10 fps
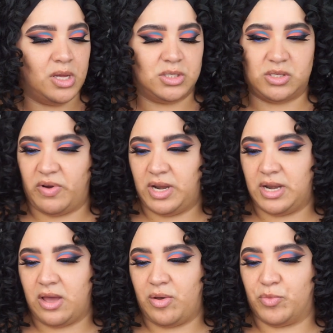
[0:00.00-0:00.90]
So right
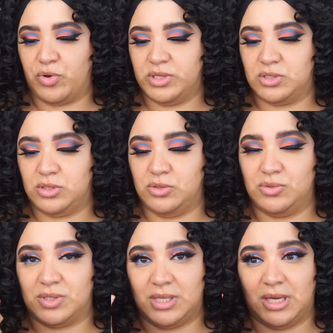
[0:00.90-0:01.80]
now I'm going to
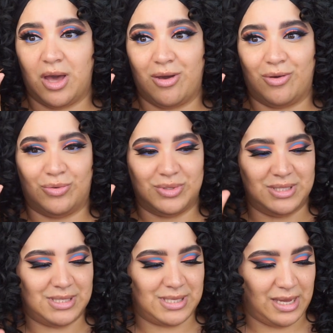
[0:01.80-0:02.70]
use the
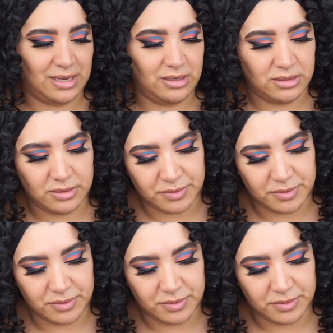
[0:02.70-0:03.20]
Golden Sand.